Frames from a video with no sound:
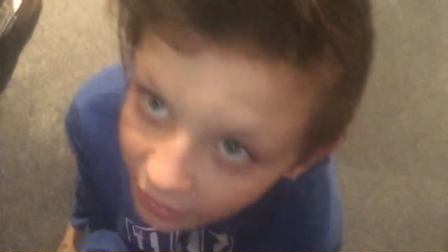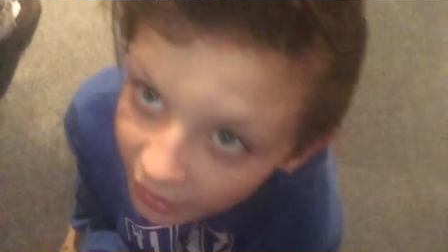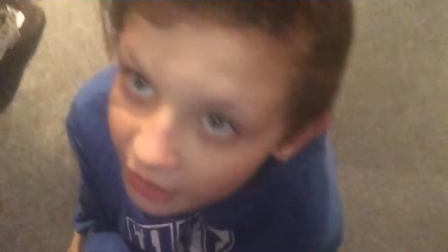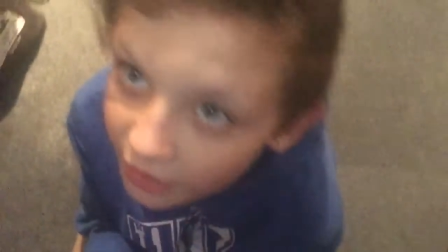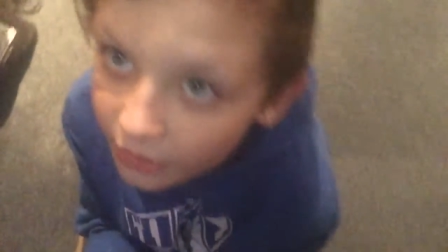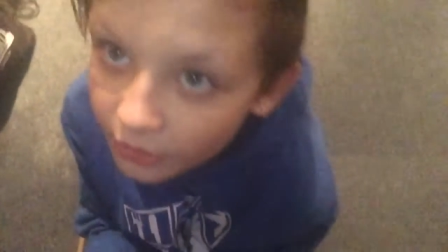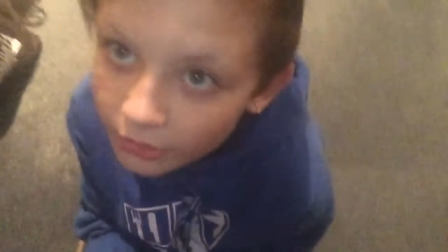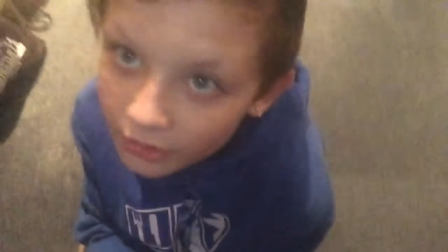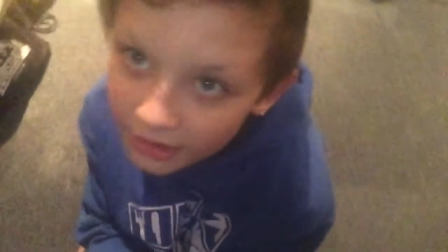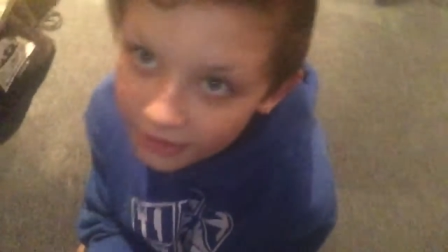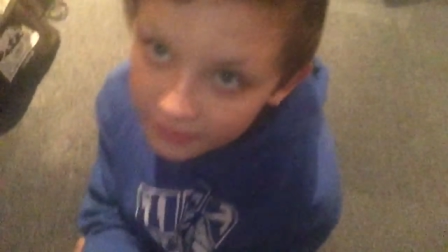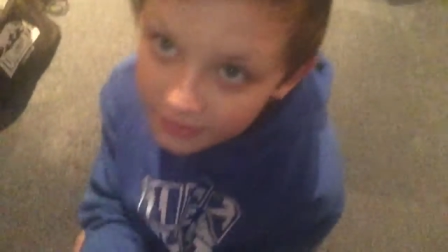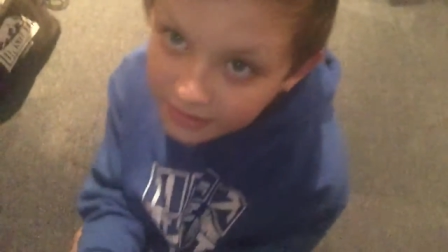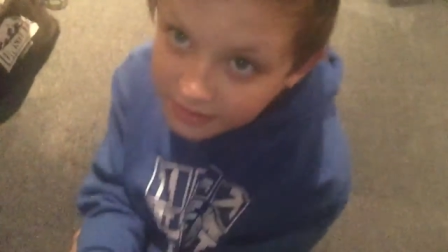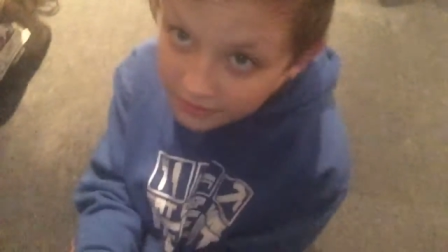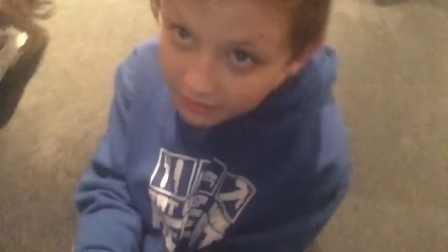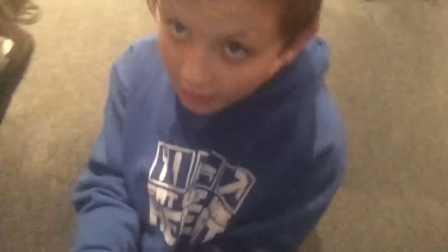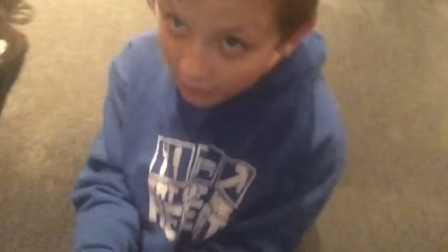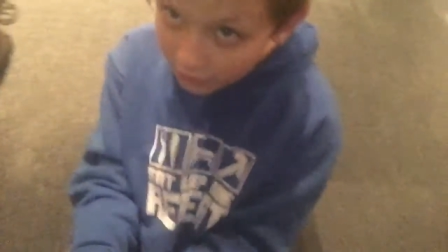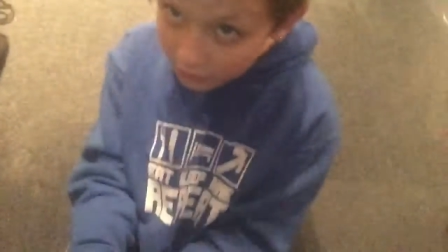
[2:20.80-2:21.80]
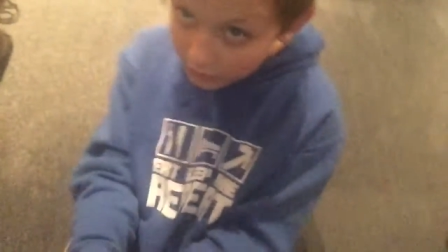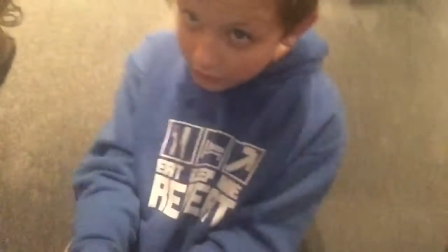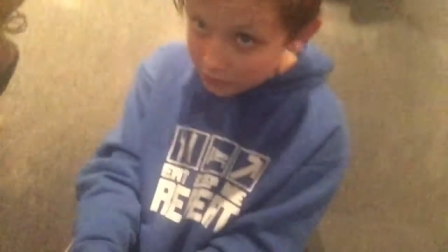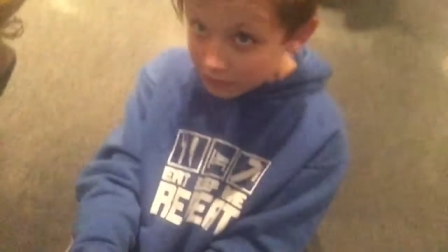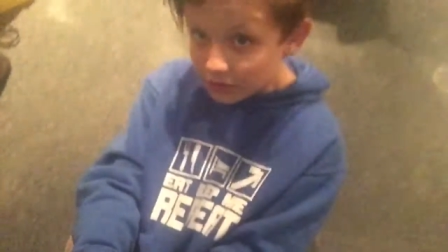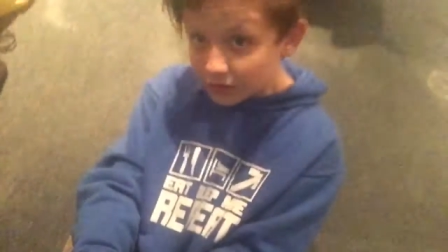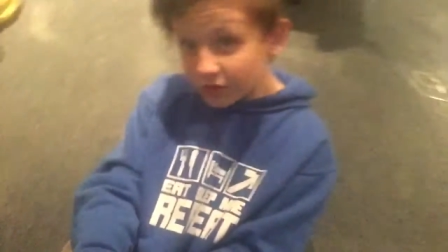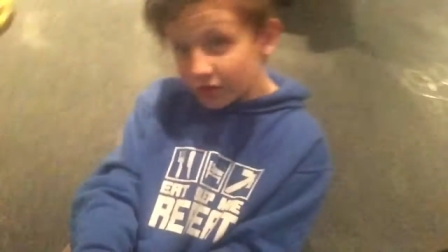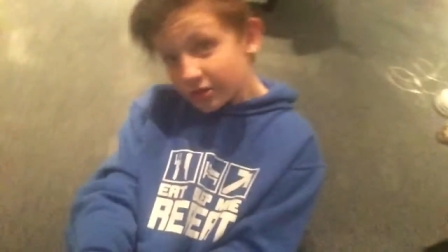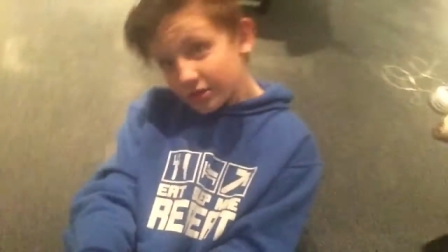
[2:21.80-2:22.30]
I can go like this now.
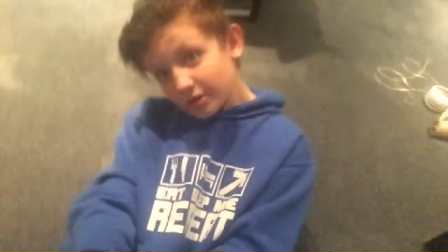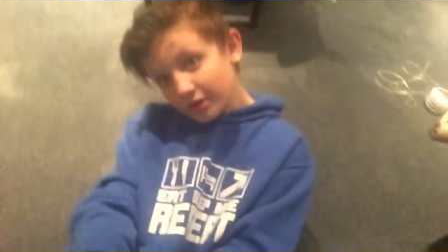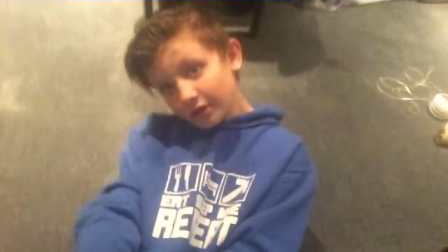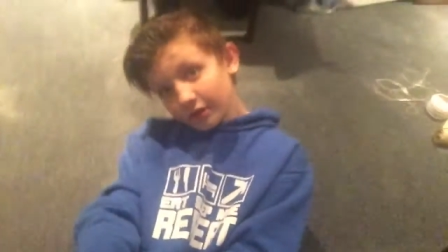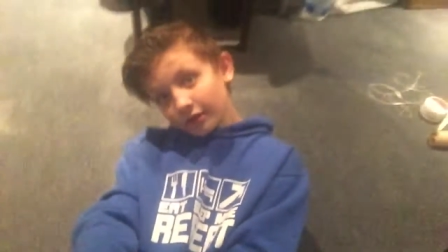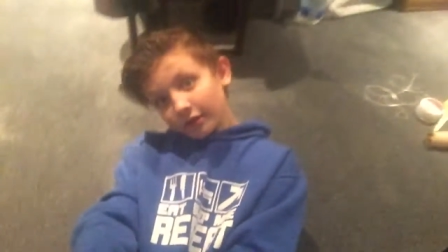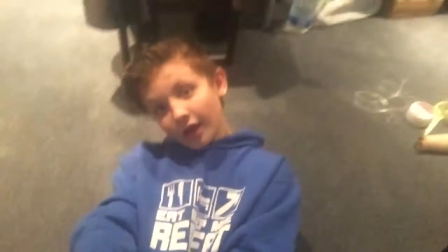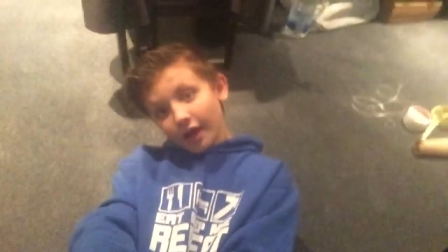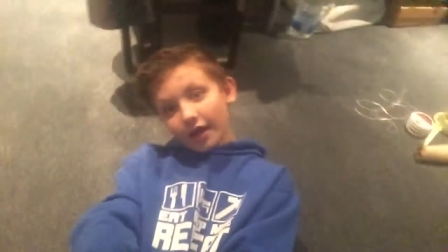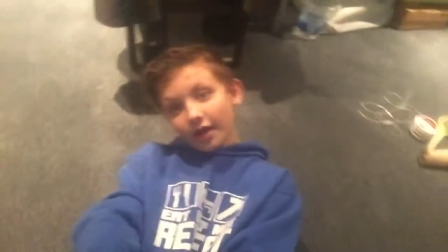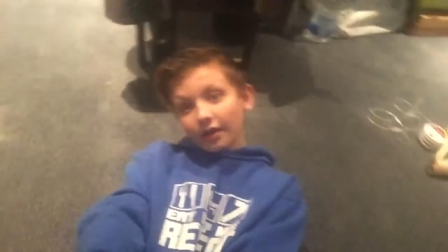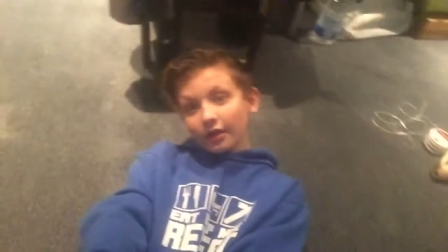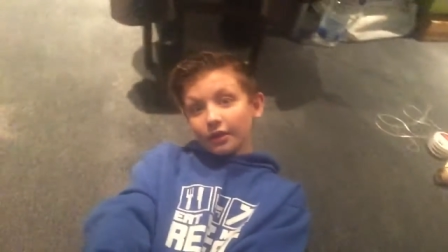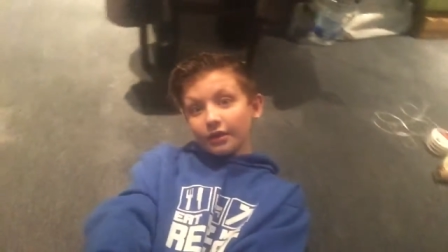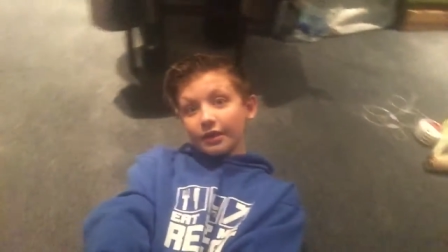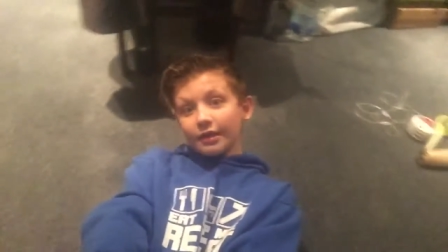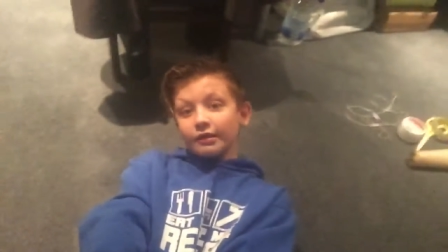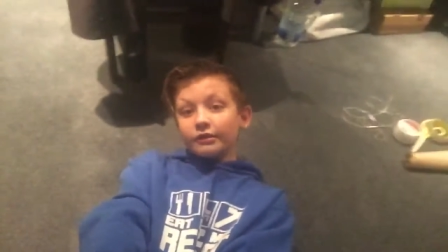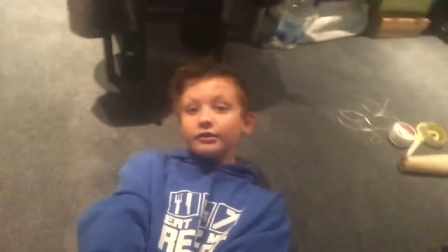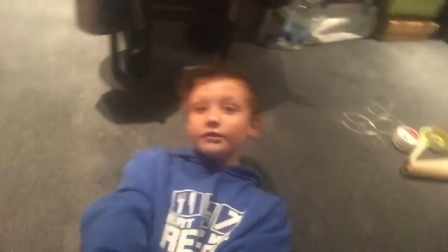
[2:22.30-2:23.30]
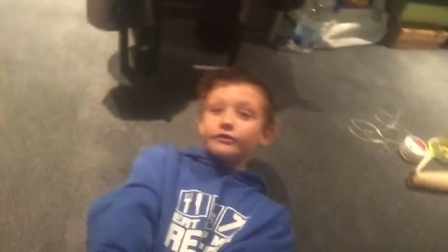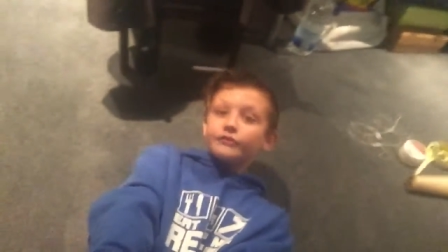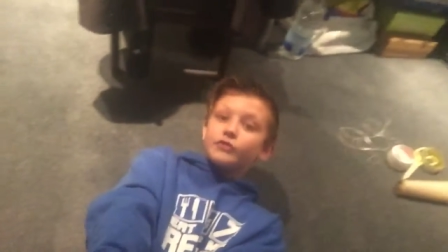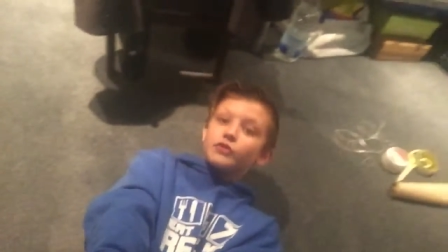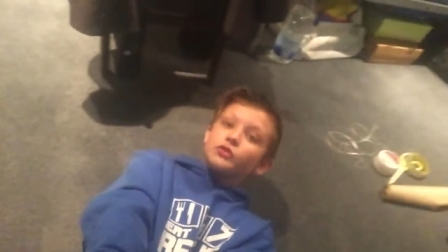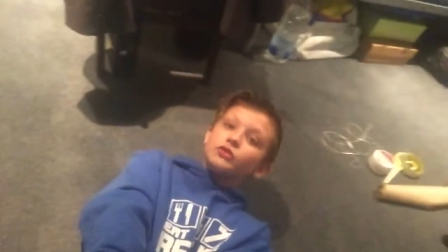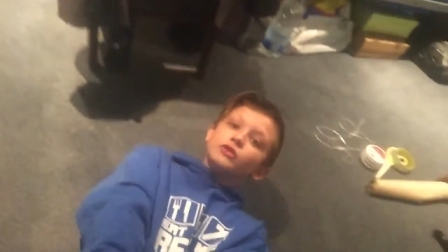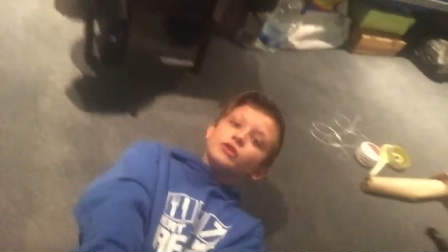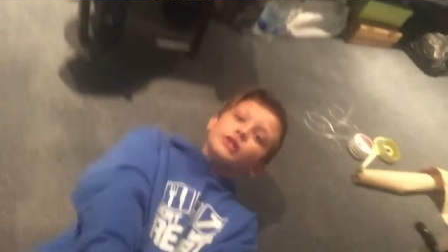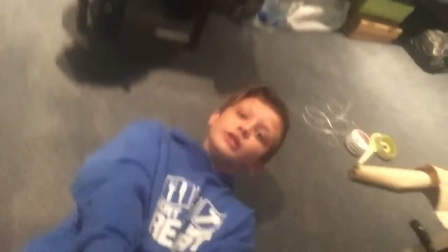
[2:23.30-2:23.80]
Just kind of like lay on the floor,